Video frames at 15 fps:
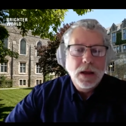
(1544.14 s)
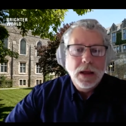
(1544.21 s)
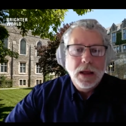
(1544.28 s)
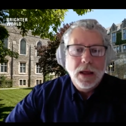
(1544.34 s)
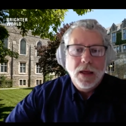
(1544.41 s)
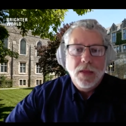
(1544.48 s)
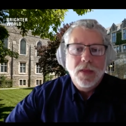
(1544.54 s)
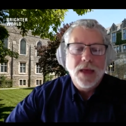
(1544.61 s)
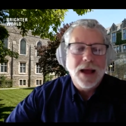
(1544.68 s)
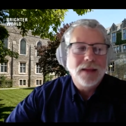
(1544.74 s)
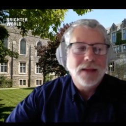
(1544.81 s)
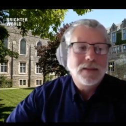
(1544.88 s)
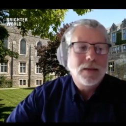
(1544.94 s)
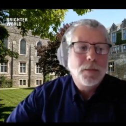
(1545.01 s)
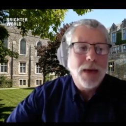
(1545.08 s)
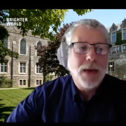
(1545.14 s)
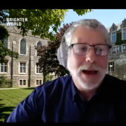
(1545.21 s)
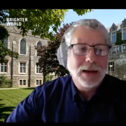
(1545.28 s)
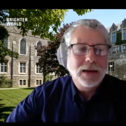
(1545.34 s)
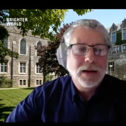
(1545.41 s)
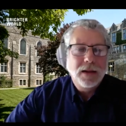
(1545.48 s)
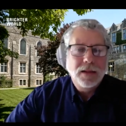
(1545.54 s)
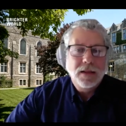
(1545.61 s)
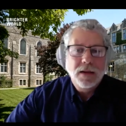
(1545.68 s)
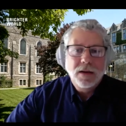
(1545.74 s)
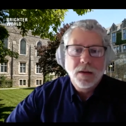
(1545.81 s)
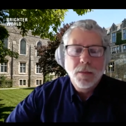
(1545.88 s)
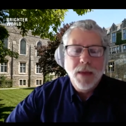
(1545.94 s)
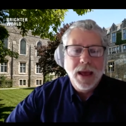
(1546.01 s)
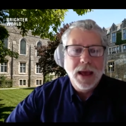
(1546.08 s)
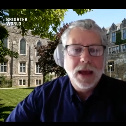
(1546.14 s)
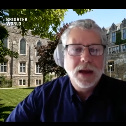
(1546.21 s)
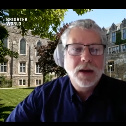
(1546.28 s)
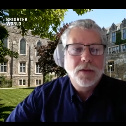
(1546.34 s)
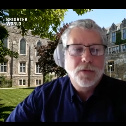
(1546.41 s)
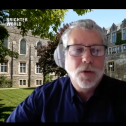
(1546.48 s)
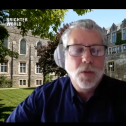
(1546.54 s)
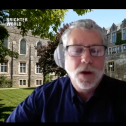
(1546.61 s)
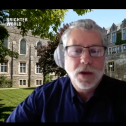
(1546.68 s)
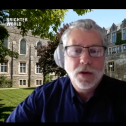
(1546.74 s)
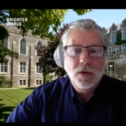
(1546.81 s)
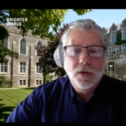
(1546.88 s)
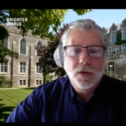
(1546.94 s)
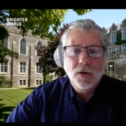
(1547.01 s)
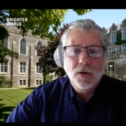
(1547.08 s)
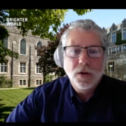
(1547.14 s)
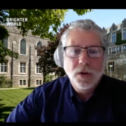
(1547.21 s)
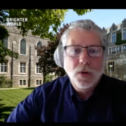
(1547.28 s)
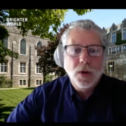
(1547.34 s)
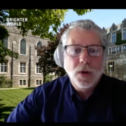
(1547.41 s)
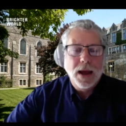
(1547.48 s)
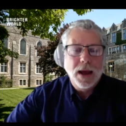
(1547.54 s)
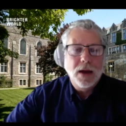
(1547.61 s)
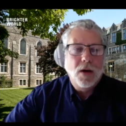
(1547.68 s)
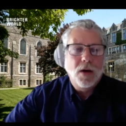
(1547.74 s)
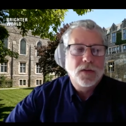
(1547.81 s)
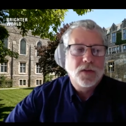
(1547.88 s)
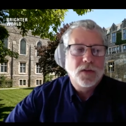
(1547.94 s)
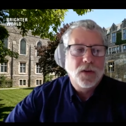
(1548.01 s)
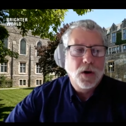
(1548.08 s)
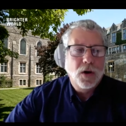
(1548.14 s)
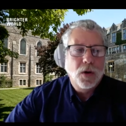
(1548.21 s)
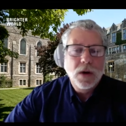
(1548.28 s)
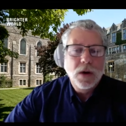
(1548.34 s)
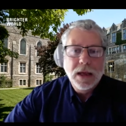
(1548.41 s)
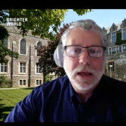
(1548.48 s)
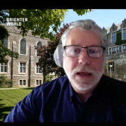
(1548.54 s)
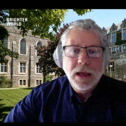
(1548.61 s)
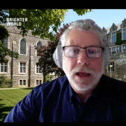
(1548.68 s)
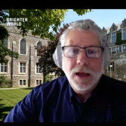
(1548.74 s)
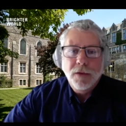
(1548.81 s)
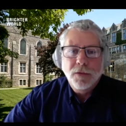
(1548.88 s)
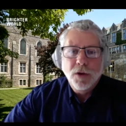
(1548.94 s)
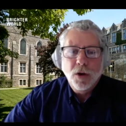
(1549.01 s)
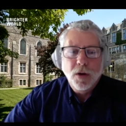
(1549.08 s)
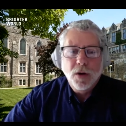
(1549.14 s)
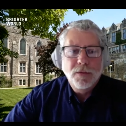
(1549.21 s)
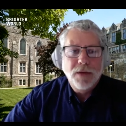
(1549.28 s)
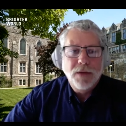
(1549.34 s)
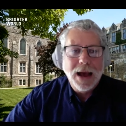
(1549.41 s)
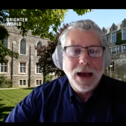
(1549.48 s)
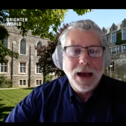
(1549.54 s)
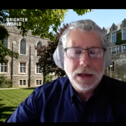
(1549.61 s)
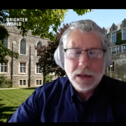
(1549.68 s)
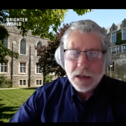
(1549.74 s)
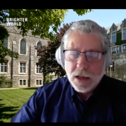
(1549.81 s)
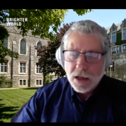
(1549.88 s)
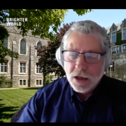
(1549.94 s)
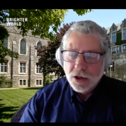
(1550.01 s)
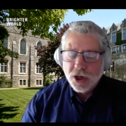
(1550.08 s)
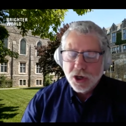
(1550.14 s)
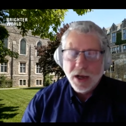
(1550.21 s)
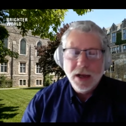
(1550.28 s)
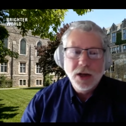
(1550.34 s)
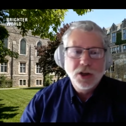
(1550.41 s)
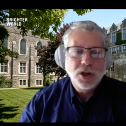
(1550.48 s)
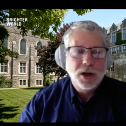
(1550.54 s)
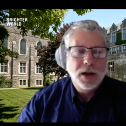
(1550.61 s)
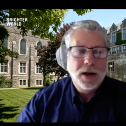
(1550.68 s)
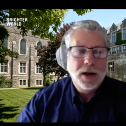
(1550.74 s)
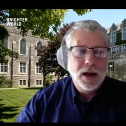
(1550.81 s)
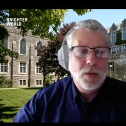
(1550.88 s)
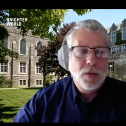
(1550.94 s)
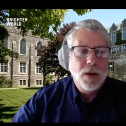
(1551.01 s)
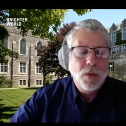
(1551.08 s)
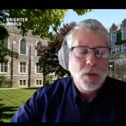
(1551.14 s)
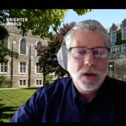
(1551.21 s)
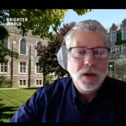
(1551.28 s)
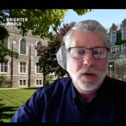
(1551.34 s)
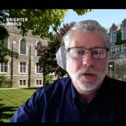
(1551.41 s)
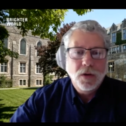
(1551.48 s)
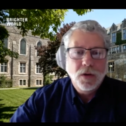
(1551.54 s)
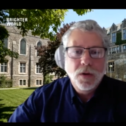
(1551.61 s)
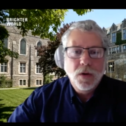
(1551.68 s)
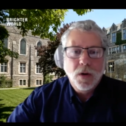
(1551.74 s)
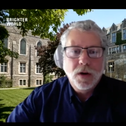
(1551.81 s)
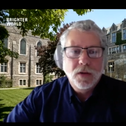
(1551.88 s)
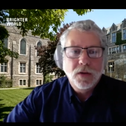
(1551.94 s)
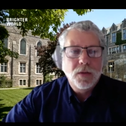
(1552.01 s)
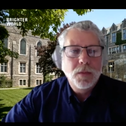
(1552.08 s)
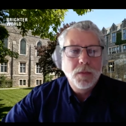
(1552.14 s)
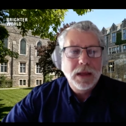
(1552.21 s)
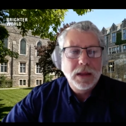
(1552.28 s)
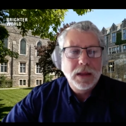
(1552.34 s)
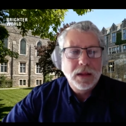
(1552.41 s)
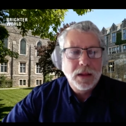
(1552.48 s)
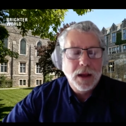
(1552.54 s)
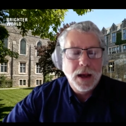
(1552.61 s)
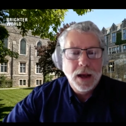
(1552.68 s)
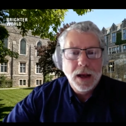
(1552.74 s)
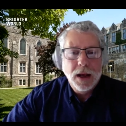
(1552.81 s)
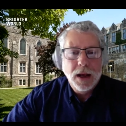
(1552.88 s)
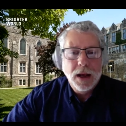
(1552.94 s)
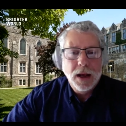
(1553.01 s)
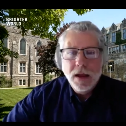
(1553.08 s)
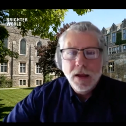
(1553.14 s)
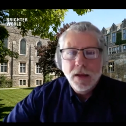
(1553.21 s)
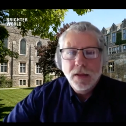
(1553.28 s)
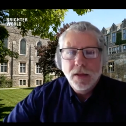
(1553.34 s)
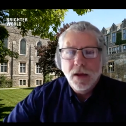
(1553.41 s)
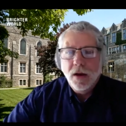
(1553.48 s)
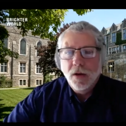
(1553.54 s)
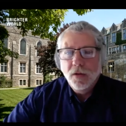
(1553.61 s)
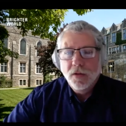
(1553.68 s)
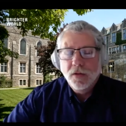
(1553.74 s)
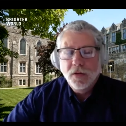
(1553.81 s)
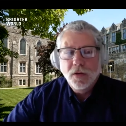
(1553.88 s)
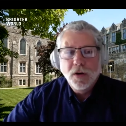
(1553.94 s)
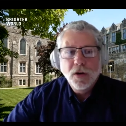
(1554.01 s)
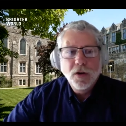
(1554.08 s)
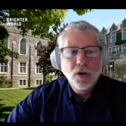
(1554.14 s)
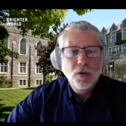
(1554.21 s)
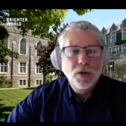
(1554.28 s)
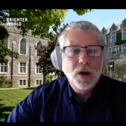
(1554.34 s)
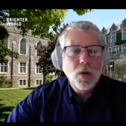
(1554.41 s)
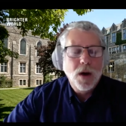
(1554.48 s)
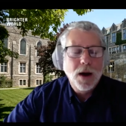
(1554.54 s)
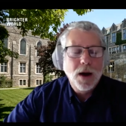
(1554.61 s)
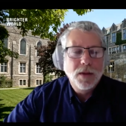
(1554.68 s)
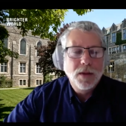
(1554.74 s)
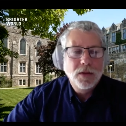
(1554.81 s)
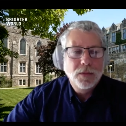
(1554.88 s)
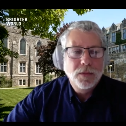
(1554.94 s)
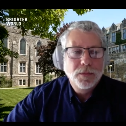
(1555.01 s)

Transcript: that's impacted the demand for what you do and also if you're in fact changing in any way what you do in order to meet uh, those new requirements